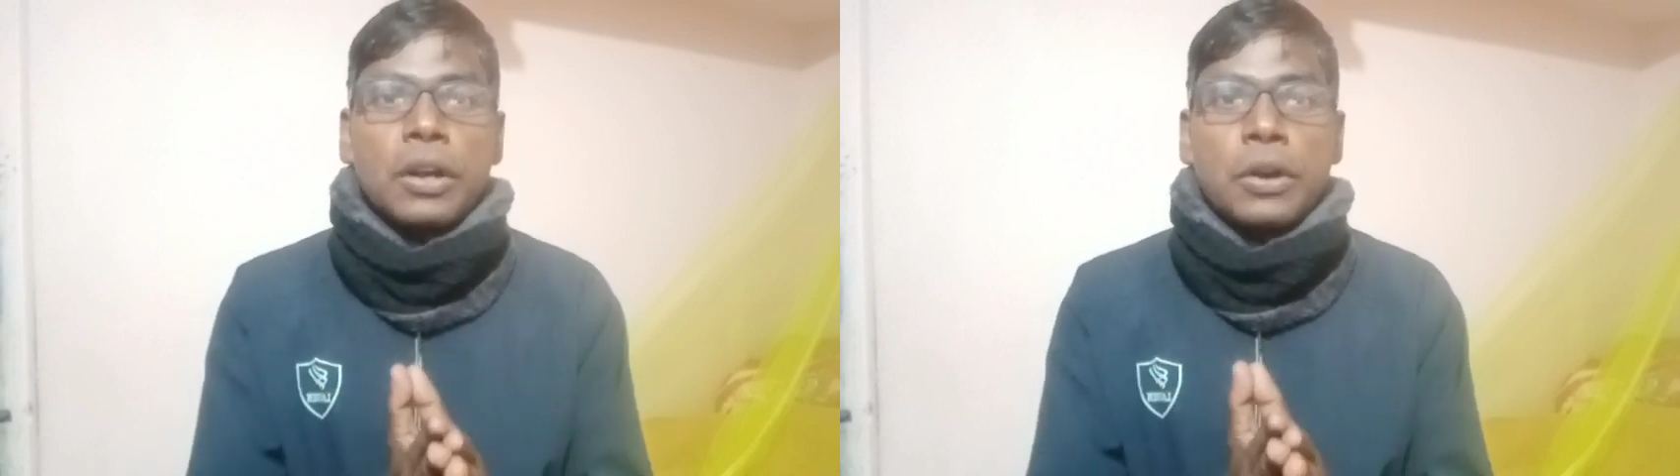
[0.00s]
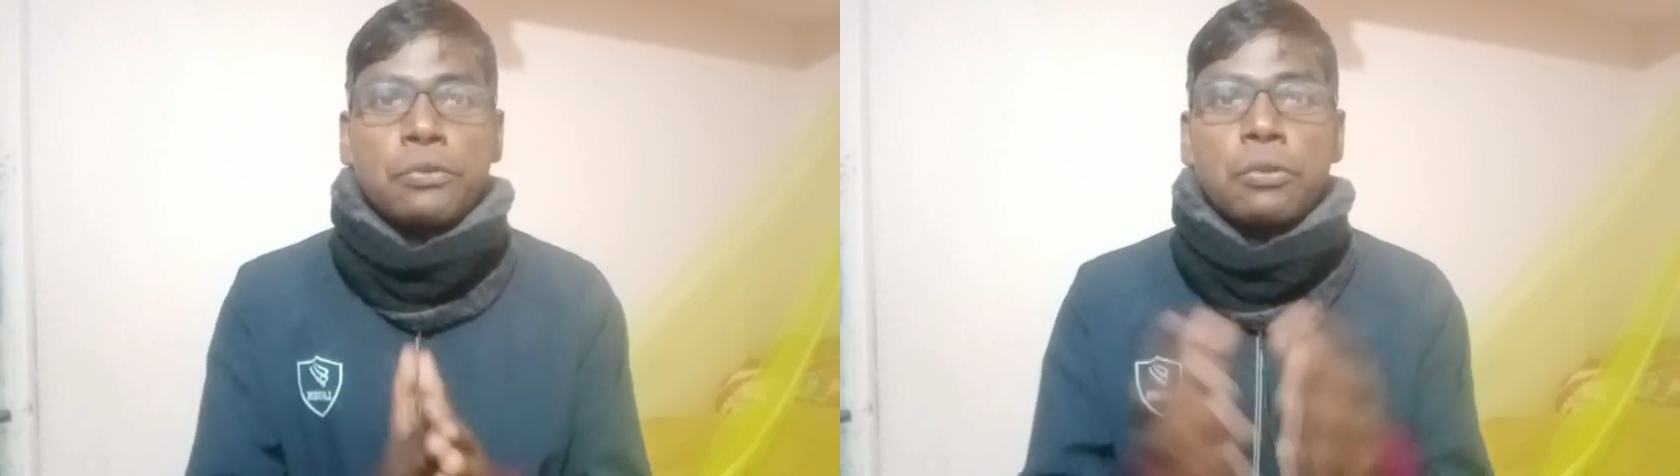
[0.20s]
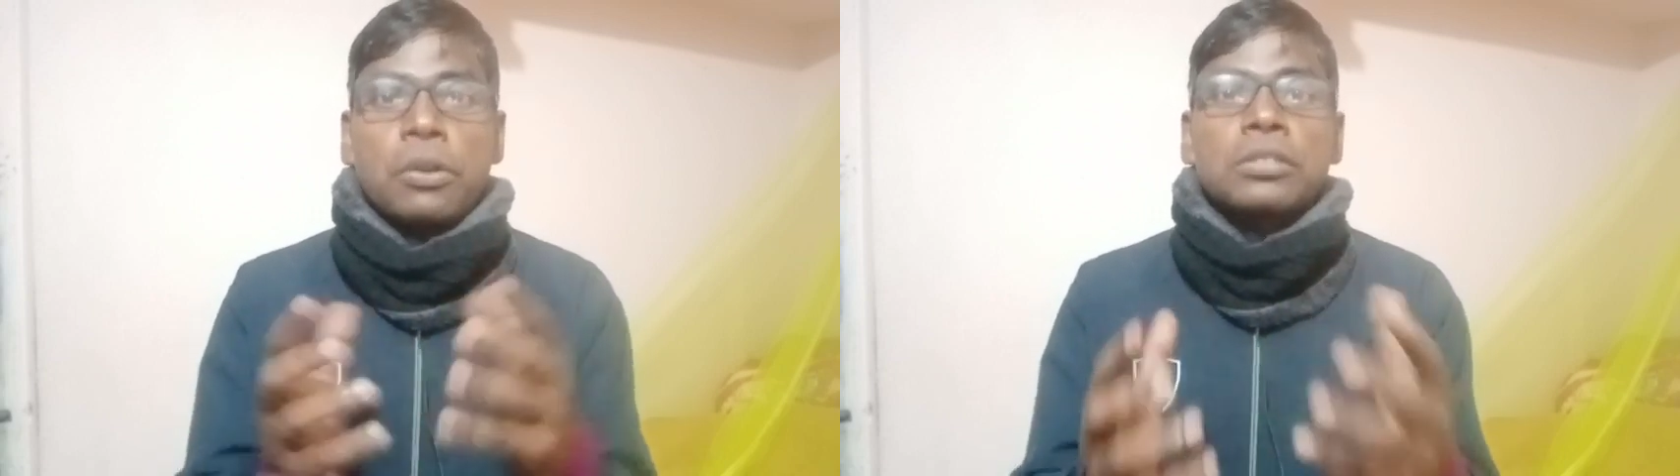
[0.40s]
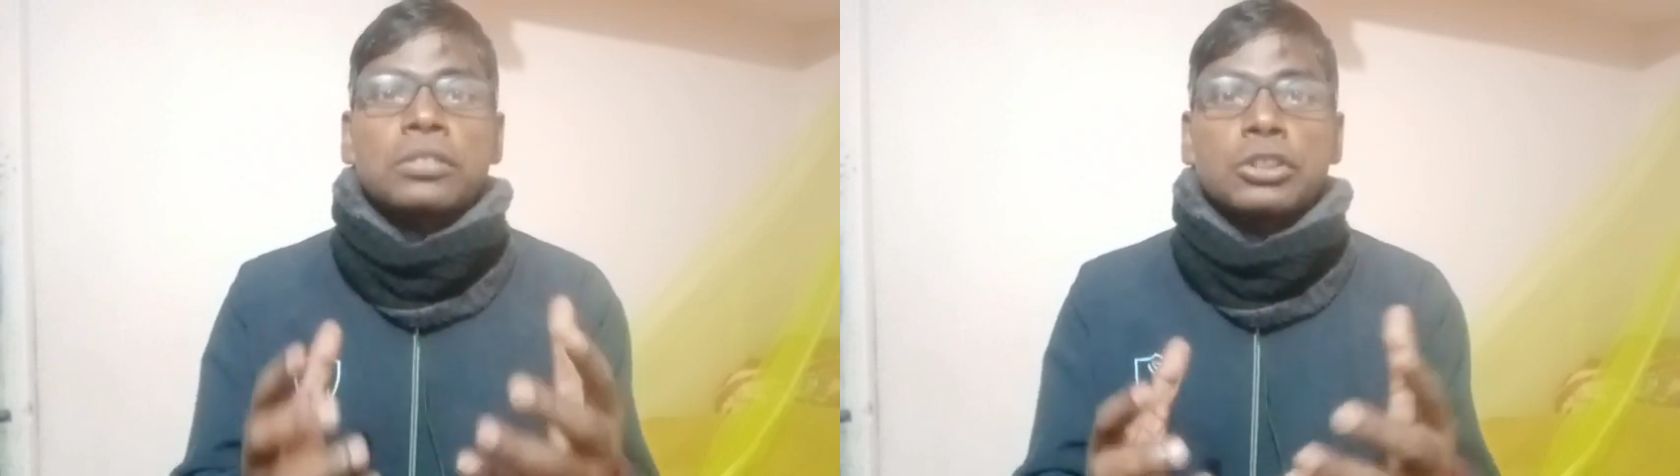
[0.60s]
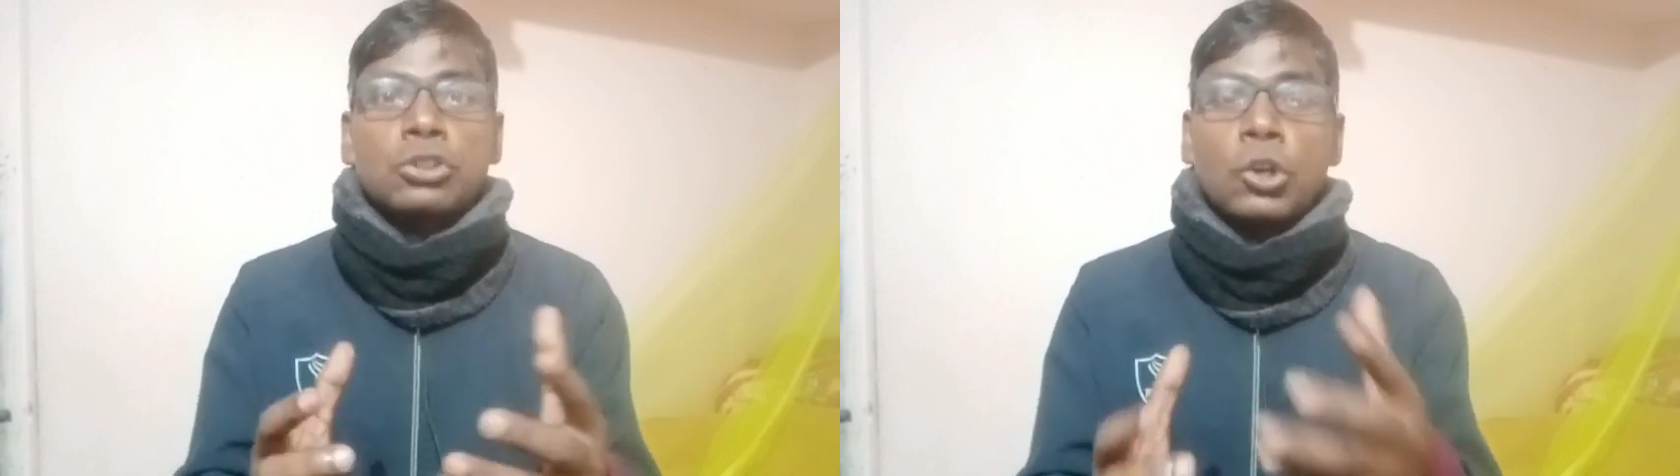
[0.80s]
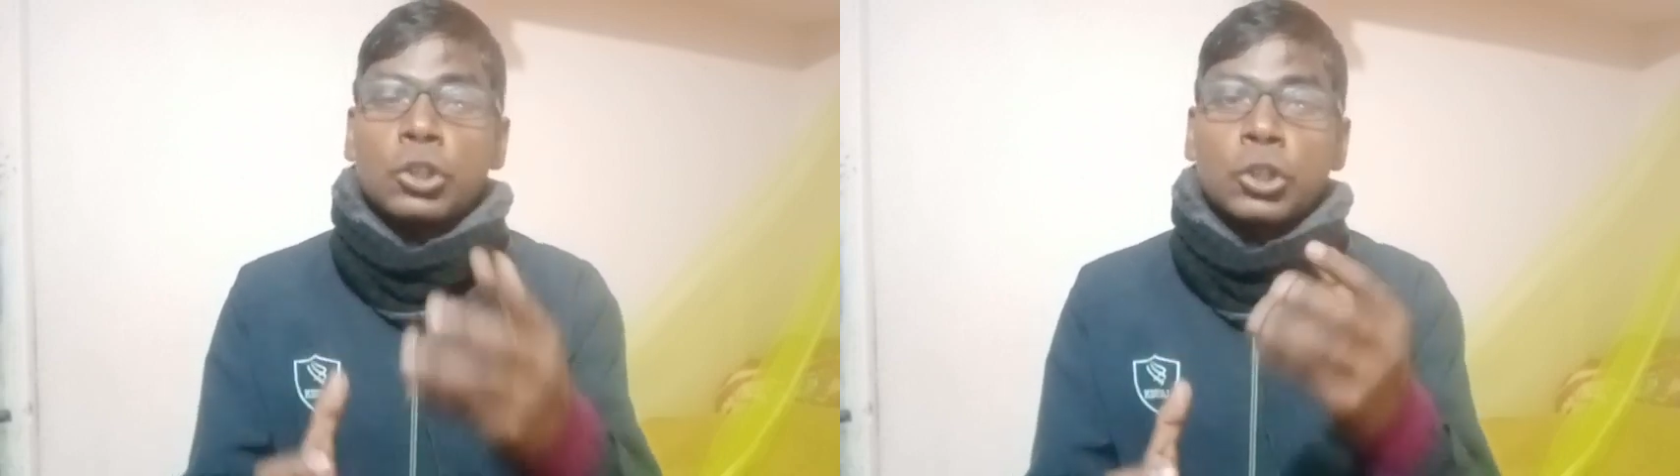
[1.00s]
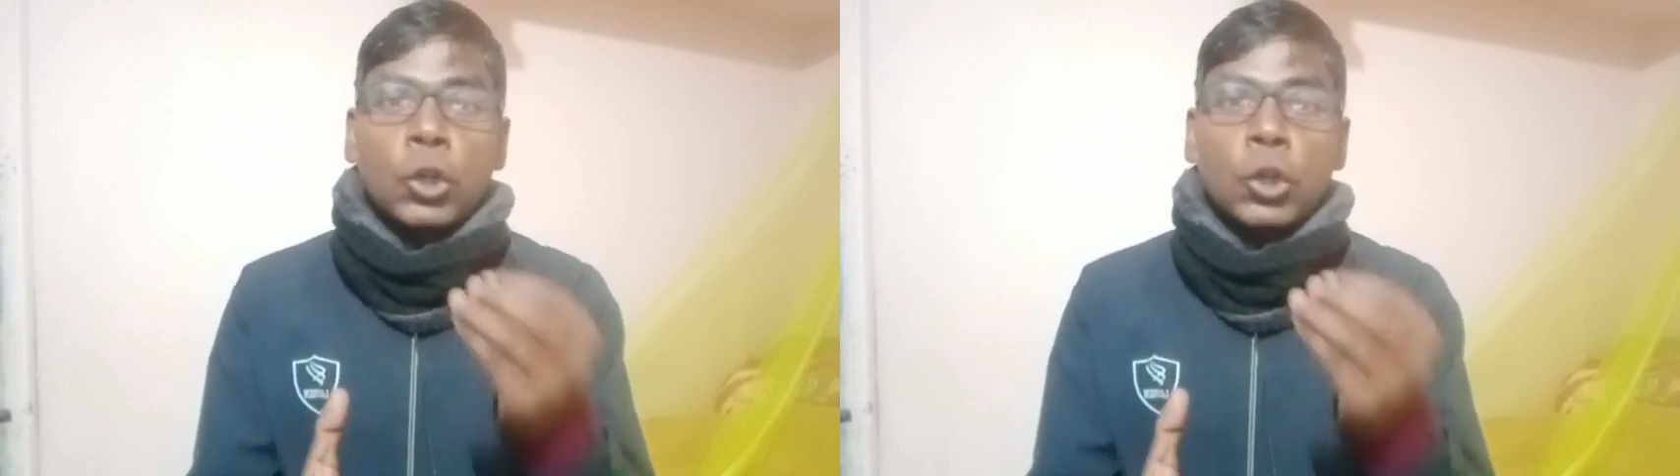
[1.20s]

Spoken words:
Focuses on the